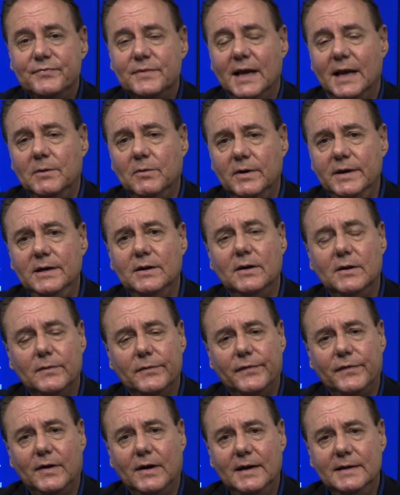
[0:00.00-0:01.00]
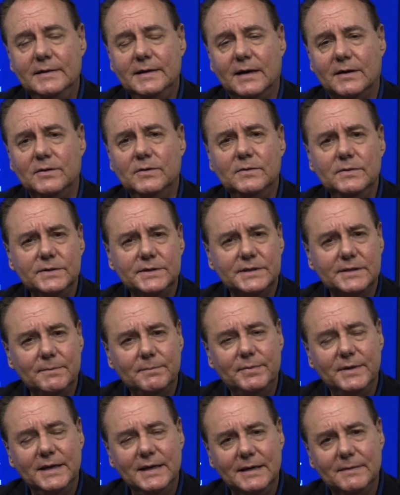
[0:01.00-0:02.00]
And what are you going to find there? Who is the
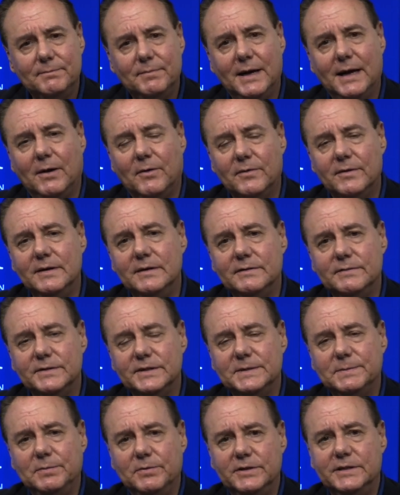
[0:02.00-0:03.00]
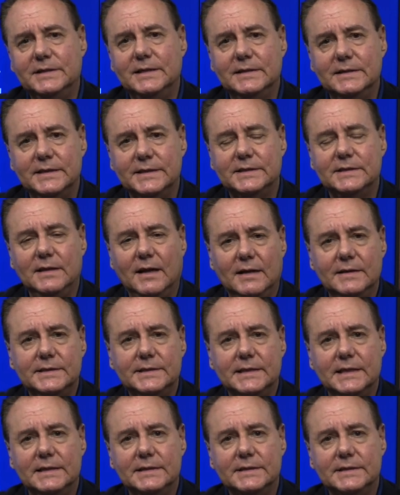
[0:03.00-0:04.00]
big power interest pushing this
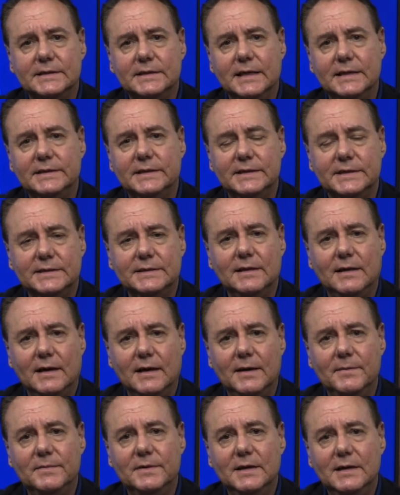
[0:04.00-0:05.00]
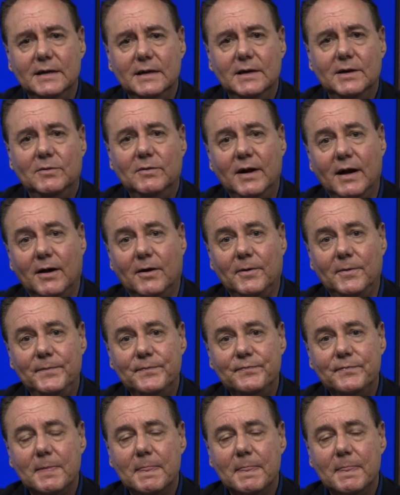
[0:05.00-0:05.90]
nonsense at this time? Well,